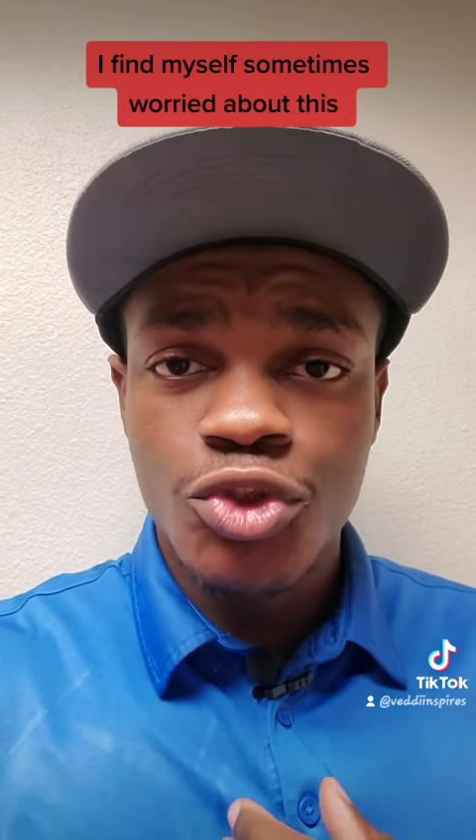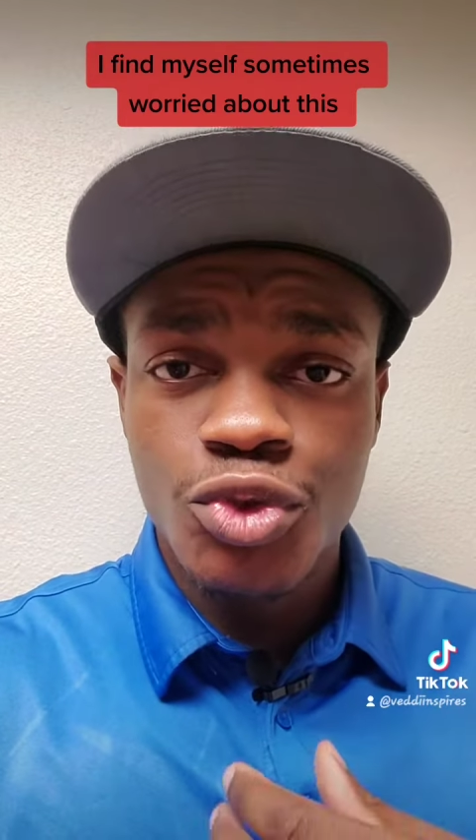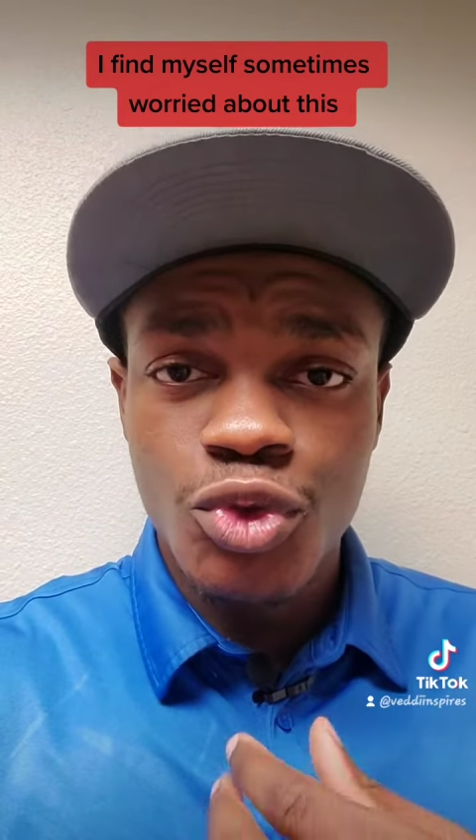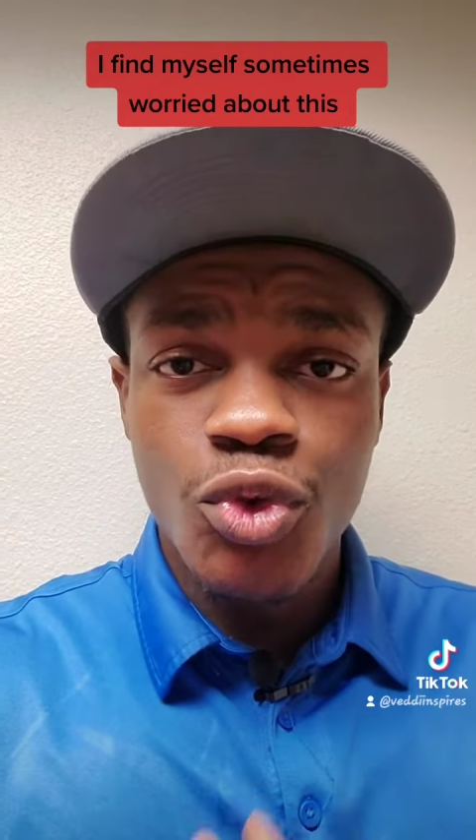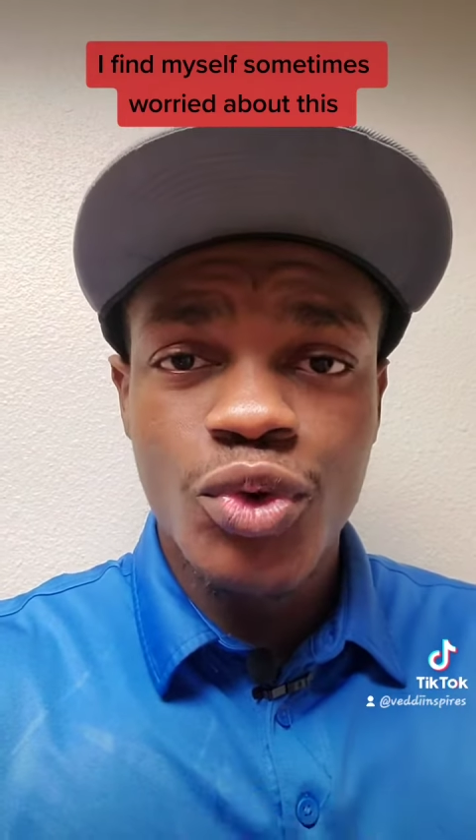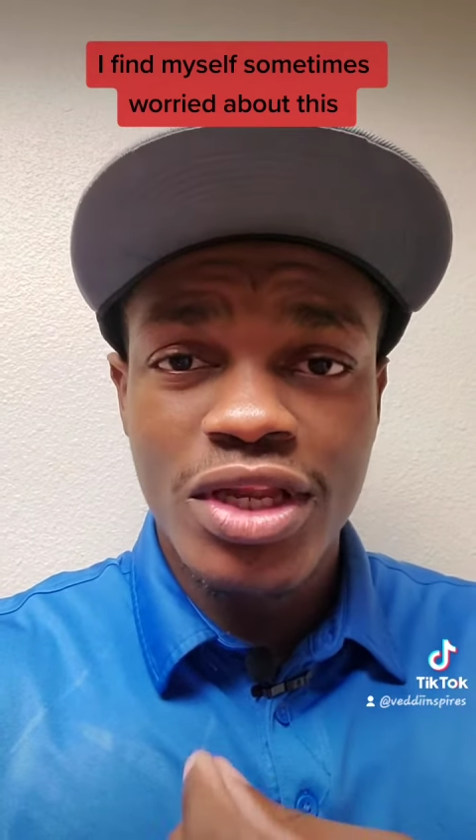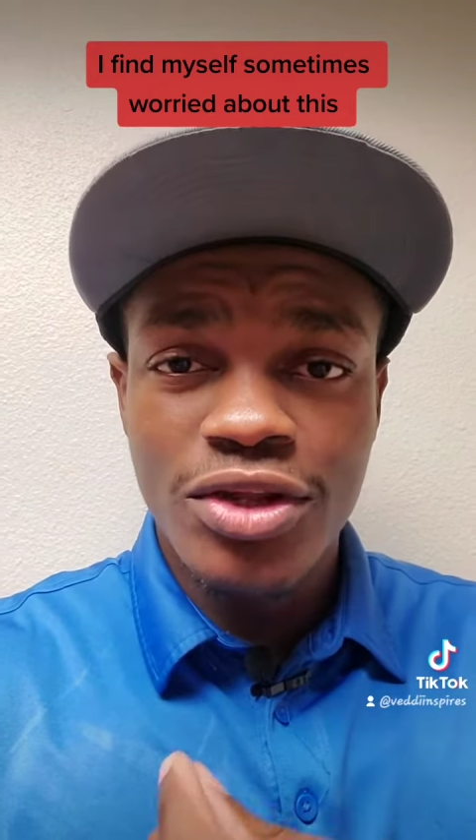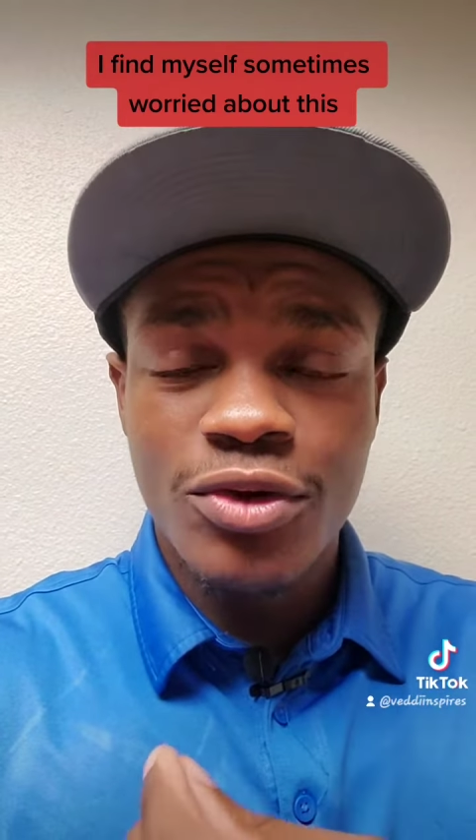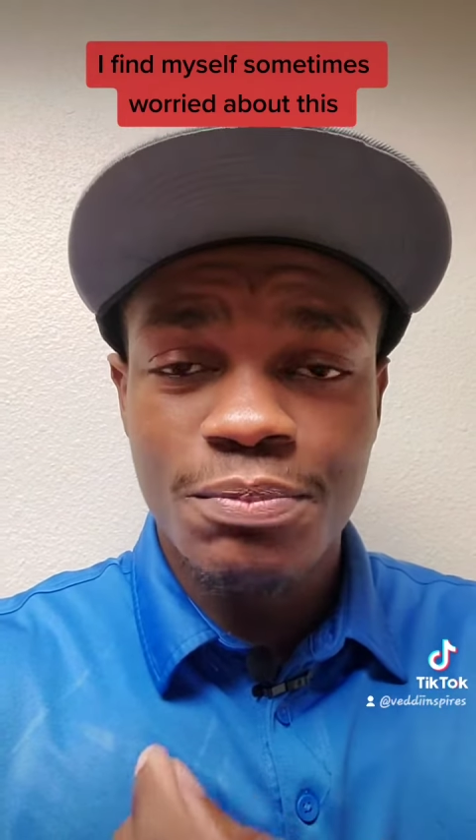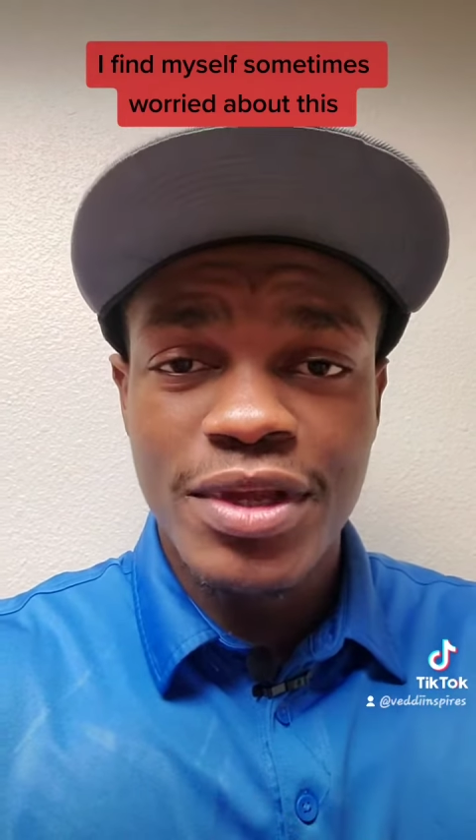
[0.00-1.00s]
to do a
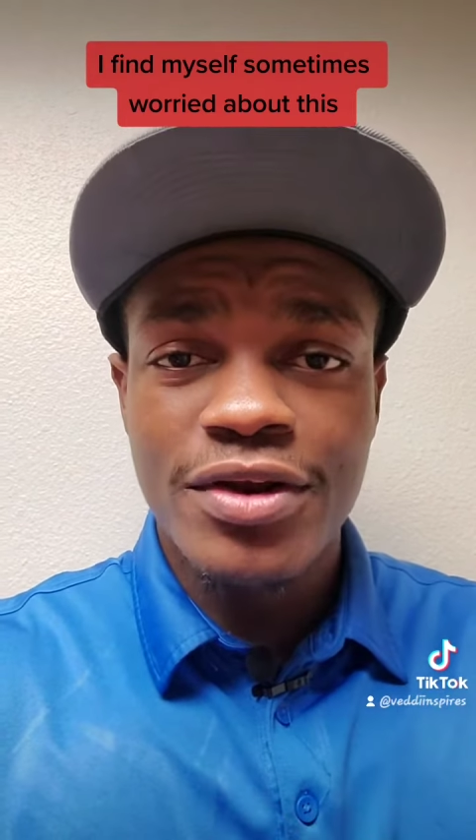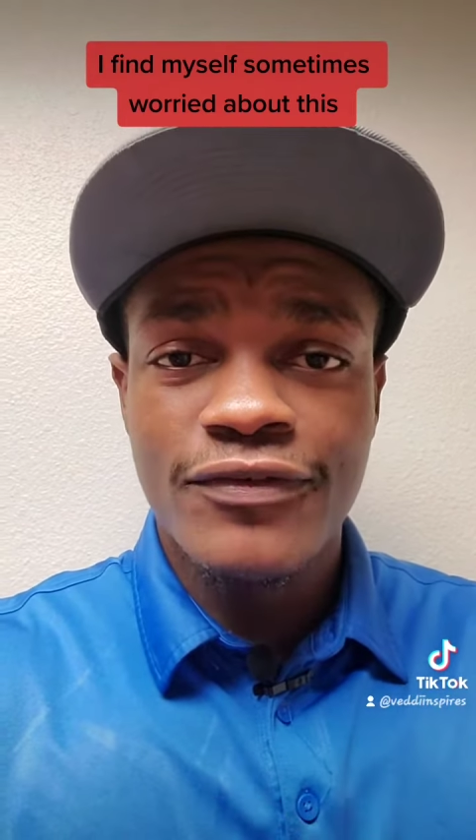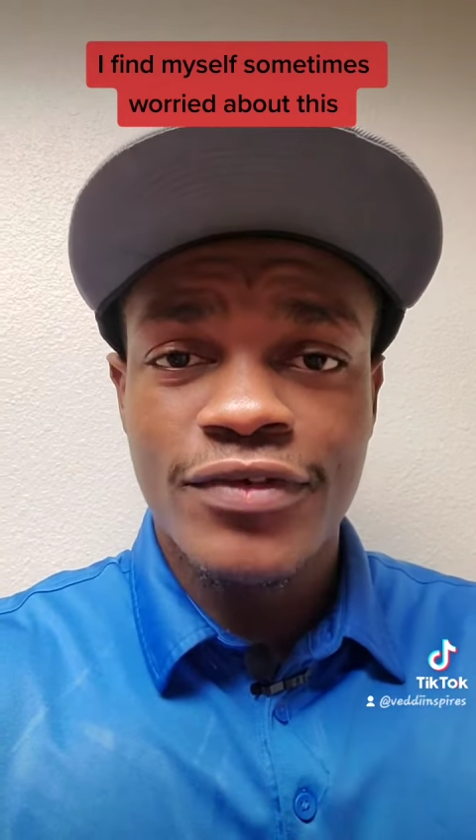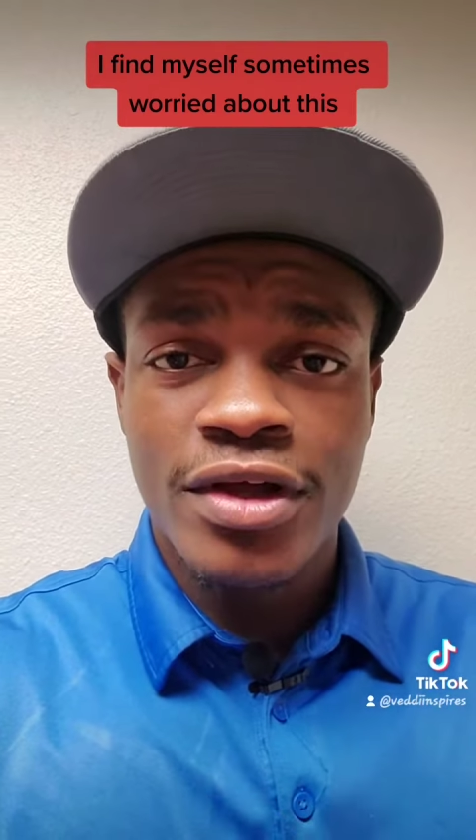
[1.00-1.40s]
little bit of